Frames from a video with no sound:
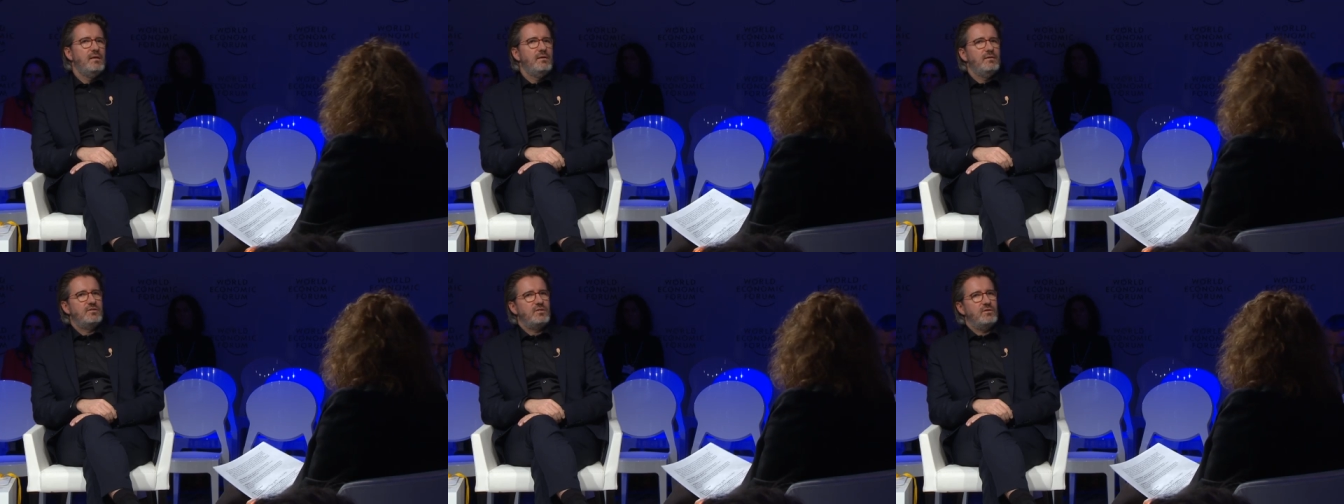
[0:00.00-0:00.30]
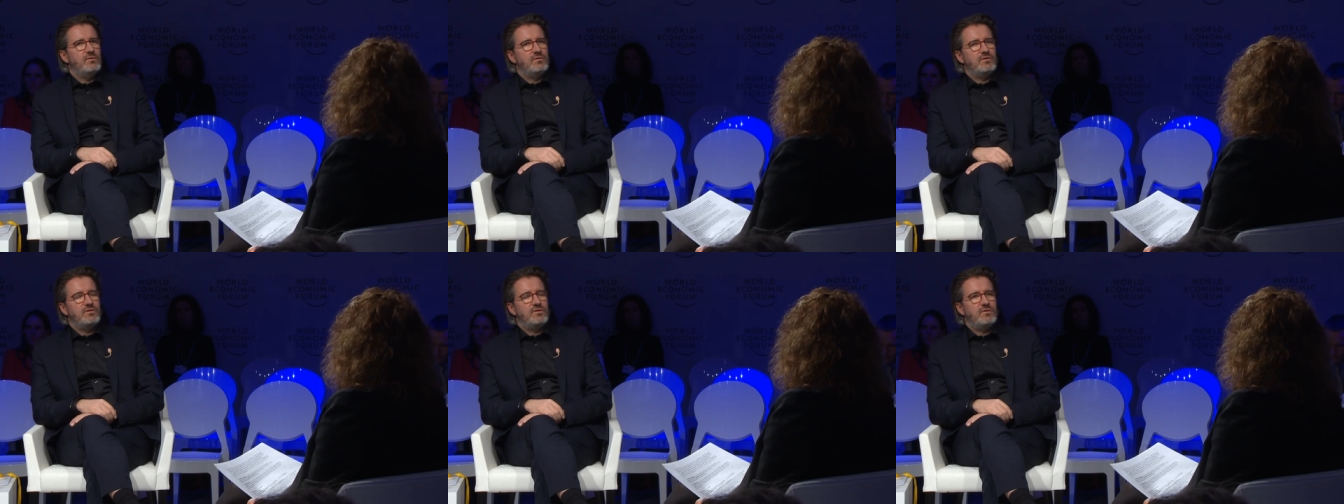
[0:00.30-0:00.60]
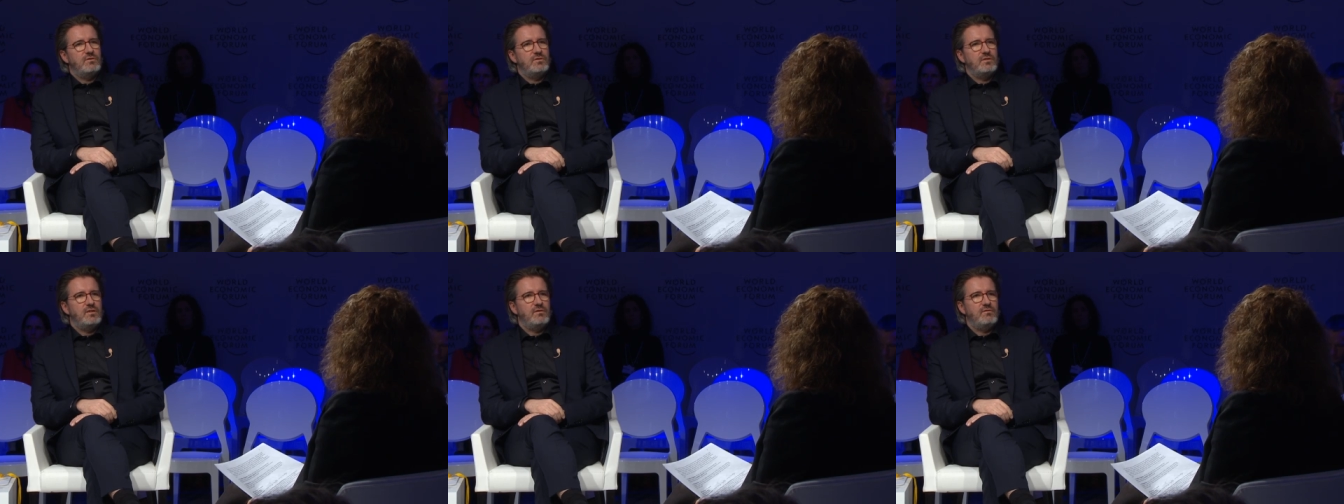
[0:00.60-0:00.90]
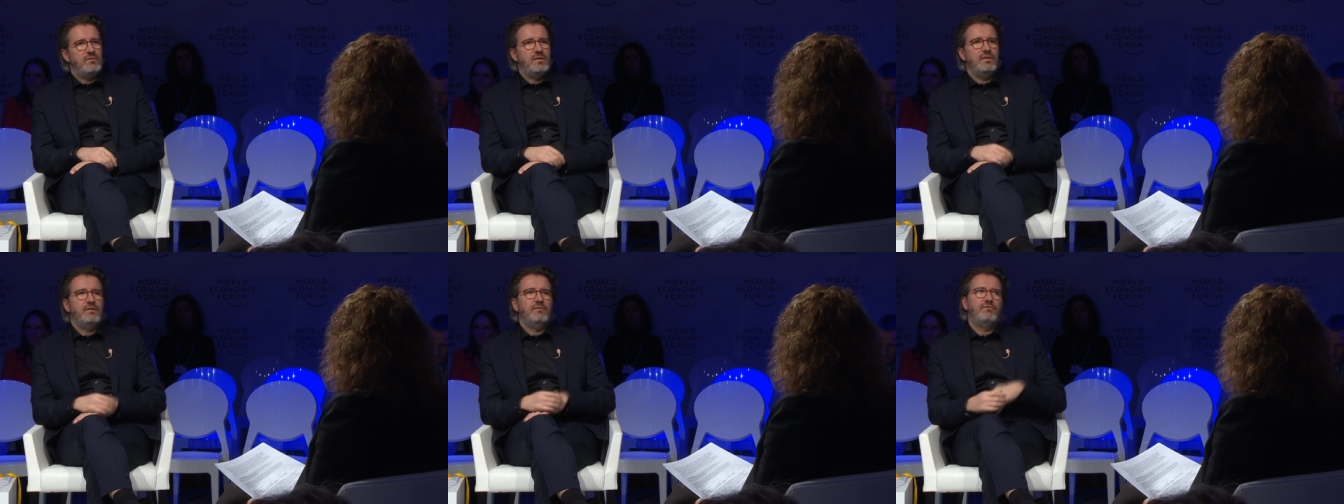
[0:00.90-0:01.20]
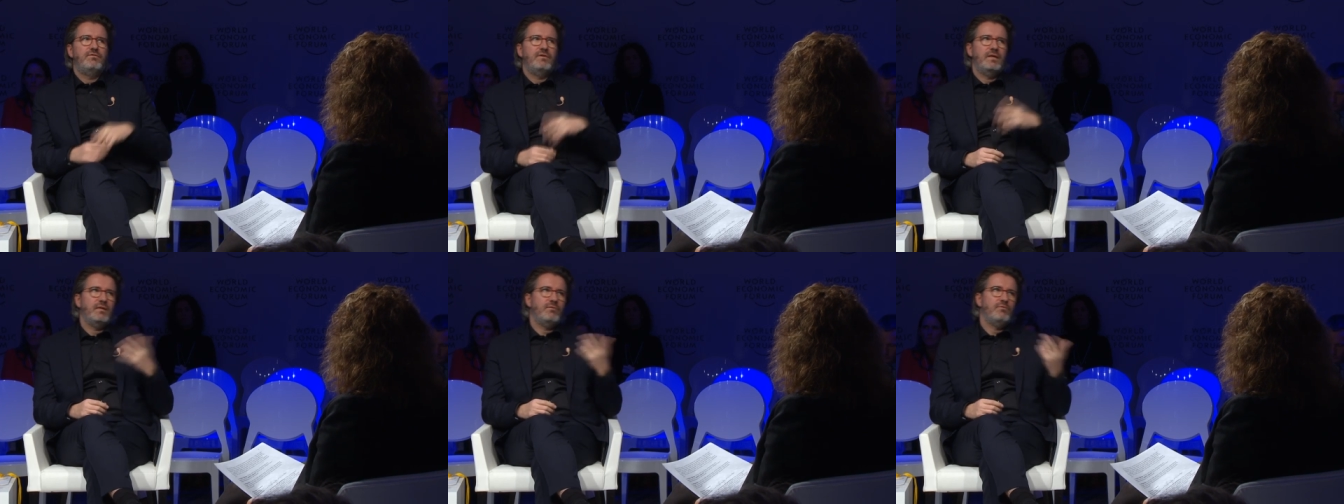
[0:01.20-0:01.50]
So, so it's not
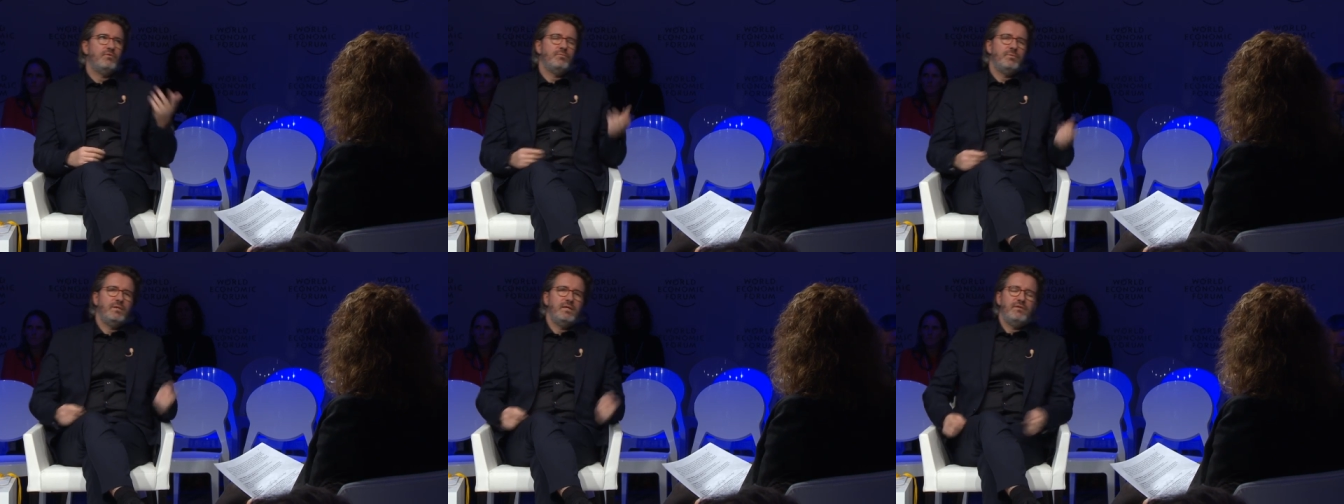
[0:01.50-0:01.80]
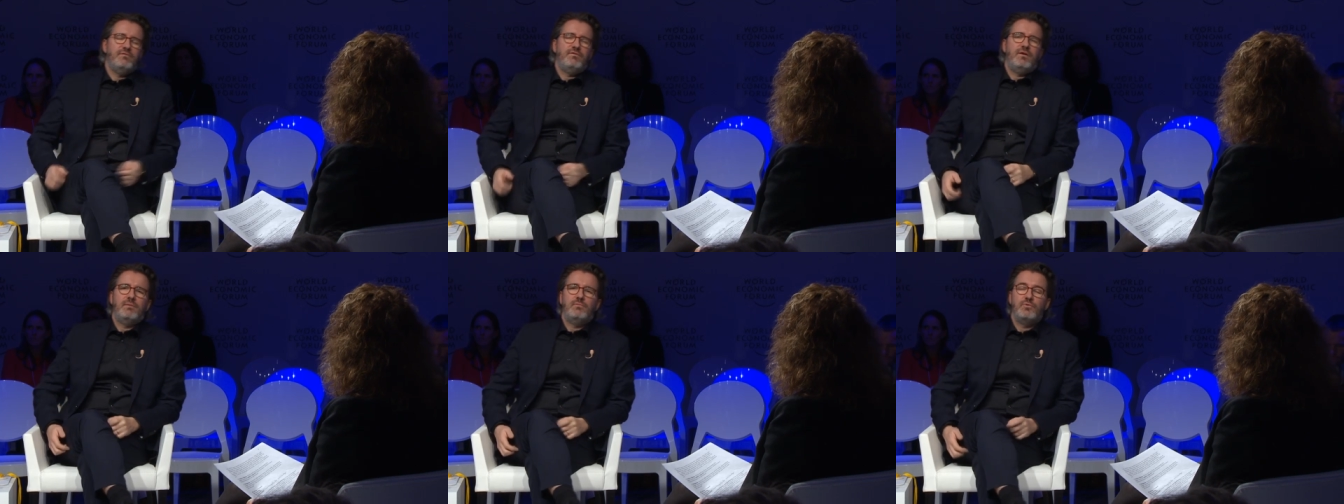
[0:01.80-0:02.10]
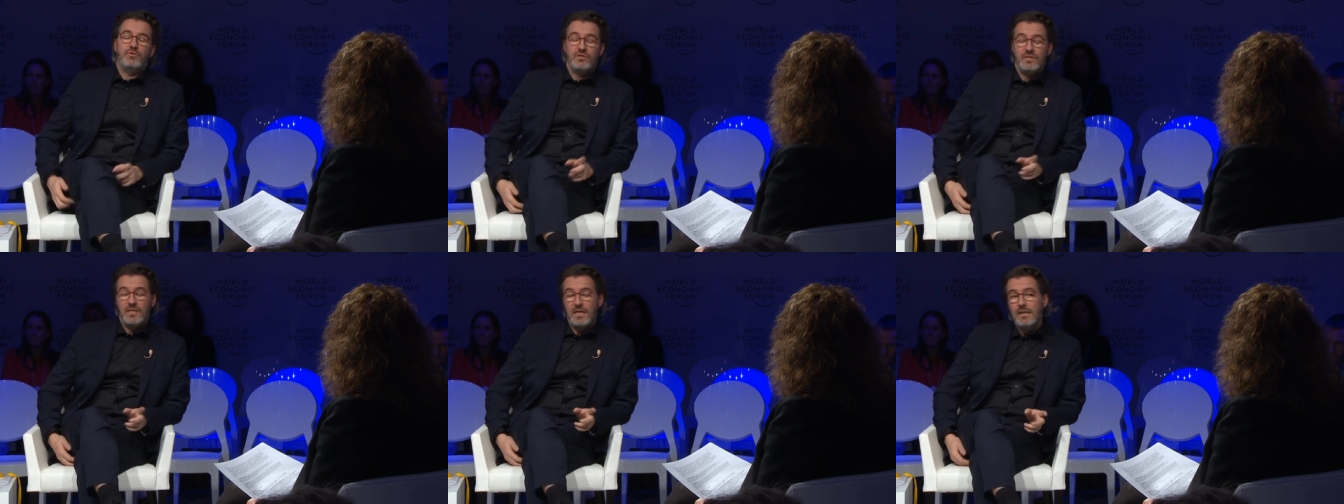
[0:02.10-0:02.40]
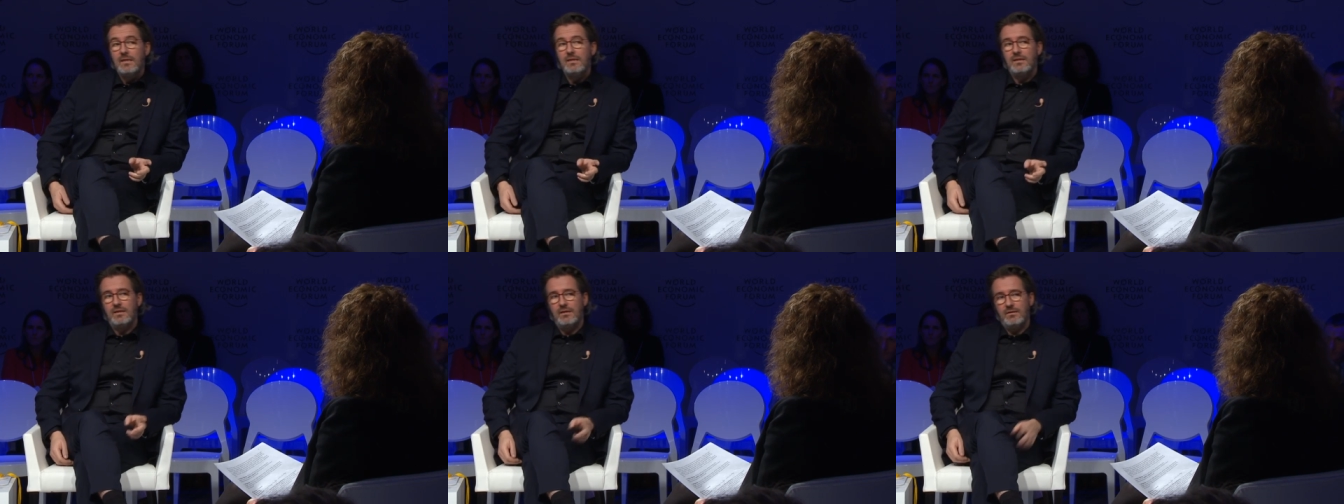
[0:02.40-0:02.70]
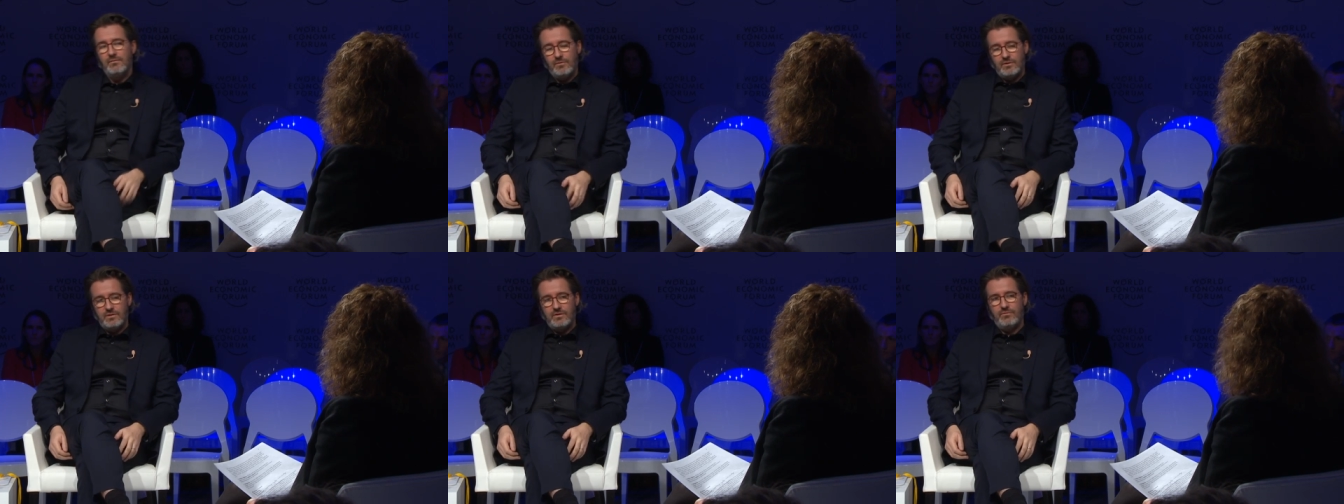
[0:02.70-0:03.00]
fake. Would be if I pretended
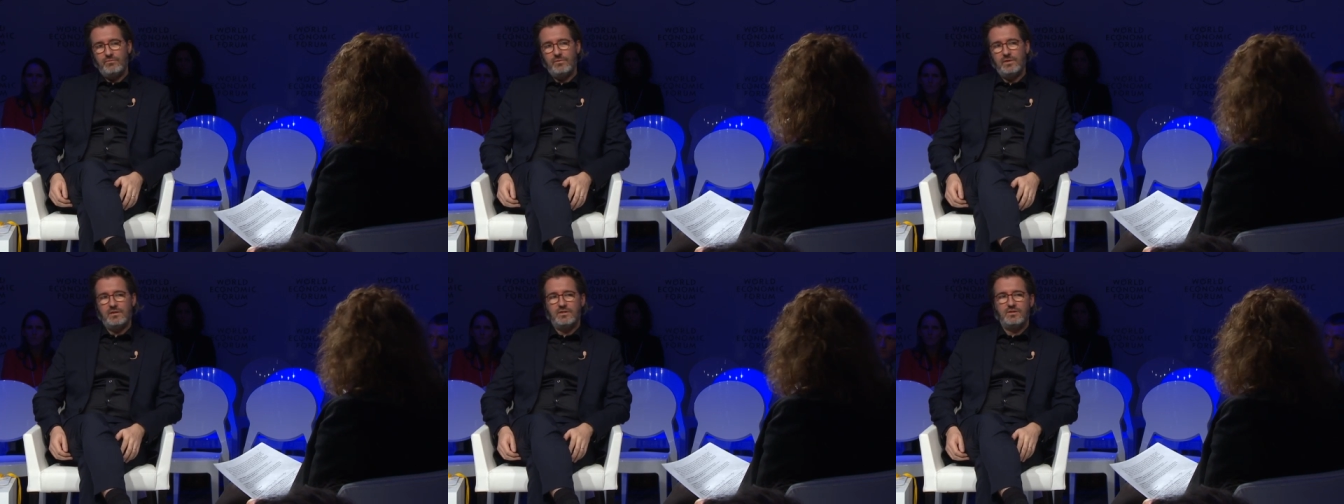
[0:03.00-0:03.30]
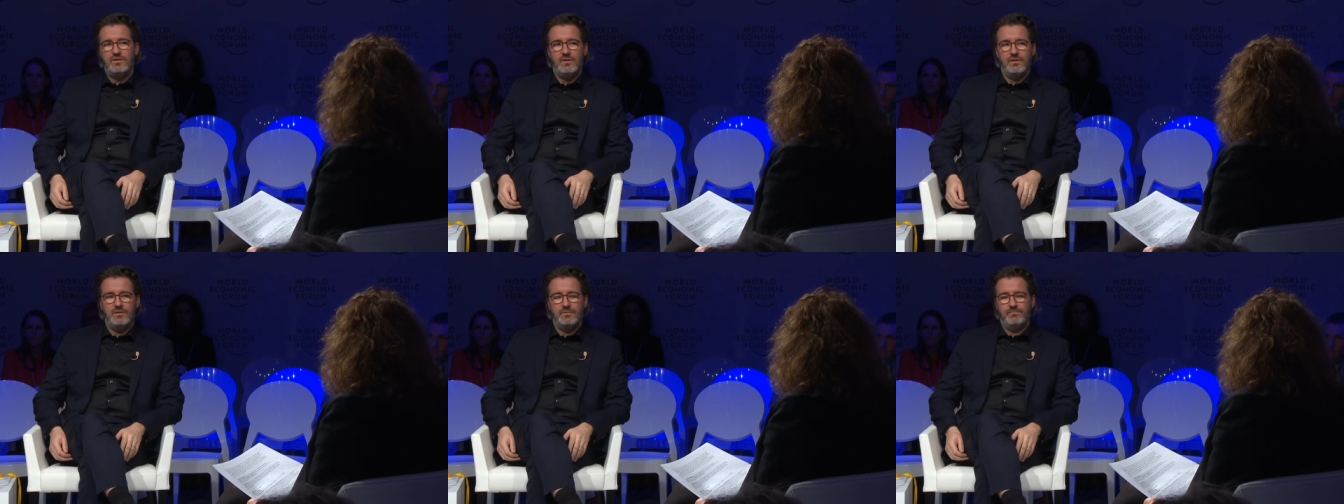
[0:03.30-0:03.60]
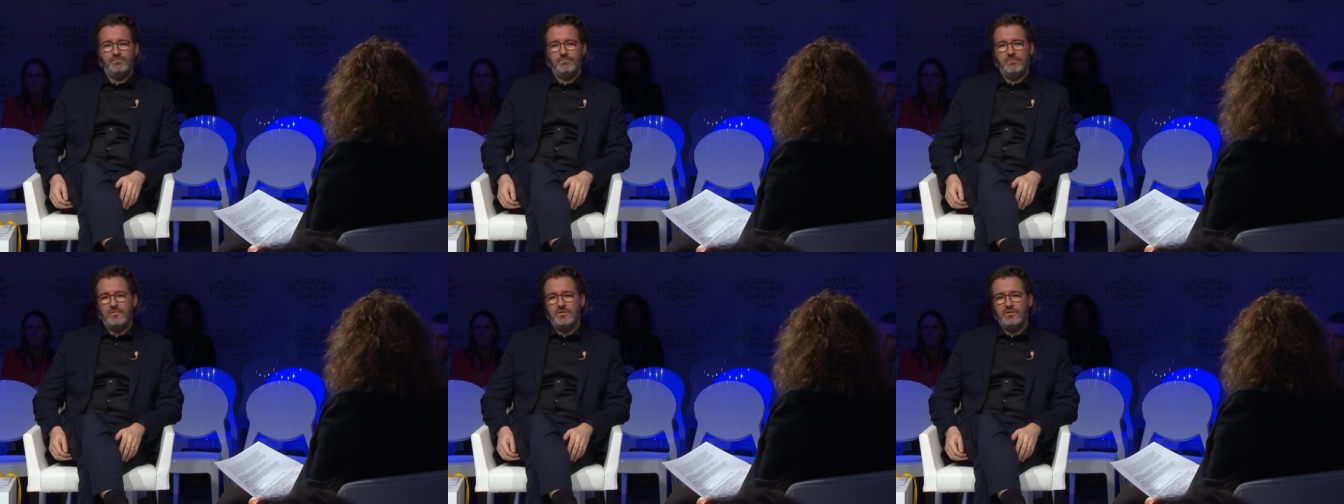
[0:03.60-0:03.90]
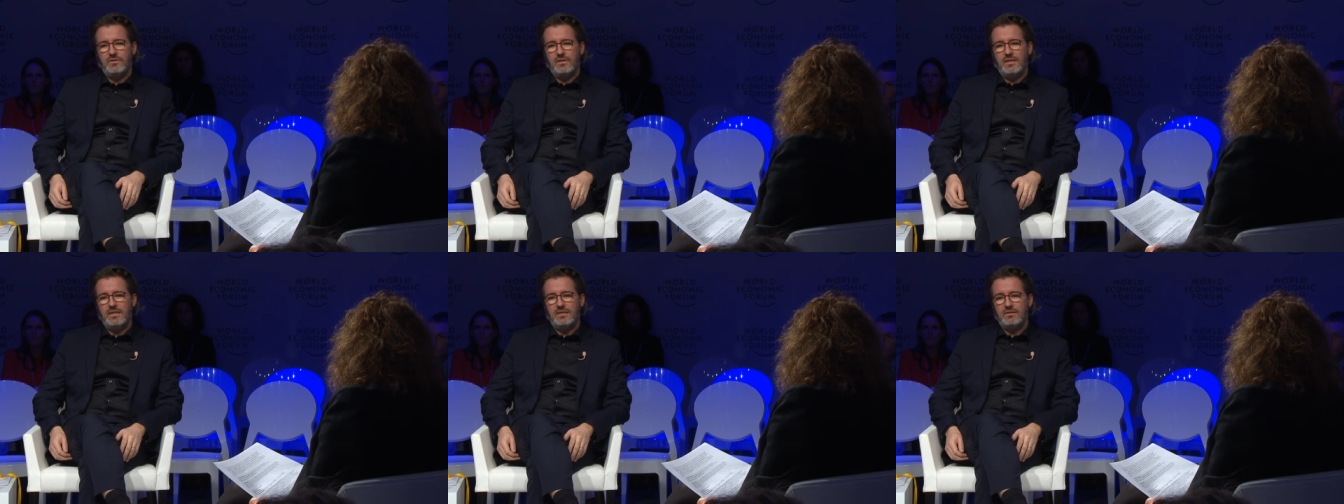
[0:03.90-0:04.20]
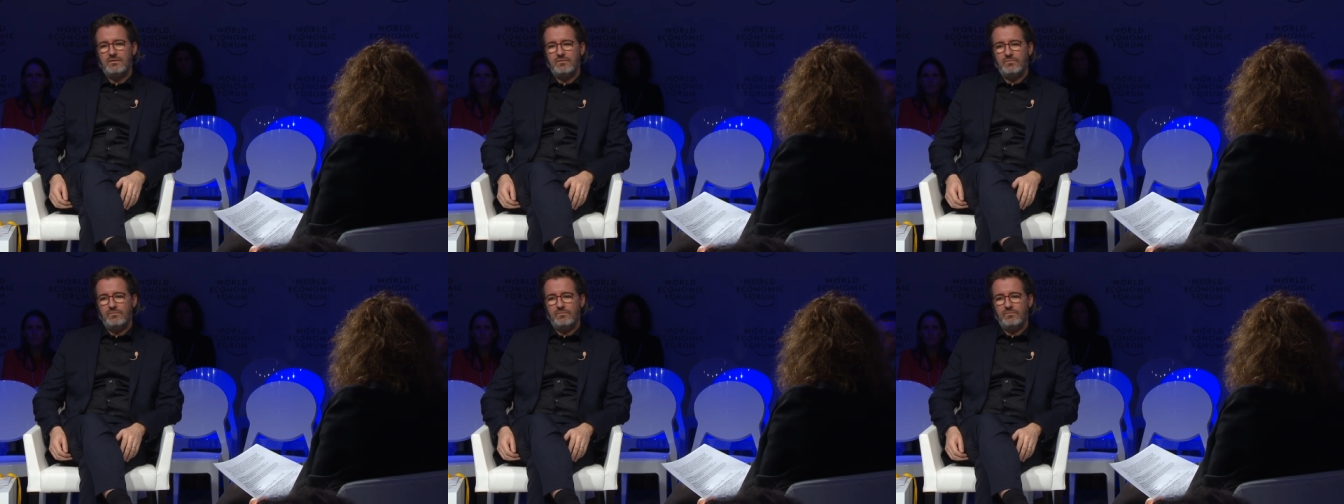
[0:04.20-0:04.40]
it was the real sun. So that's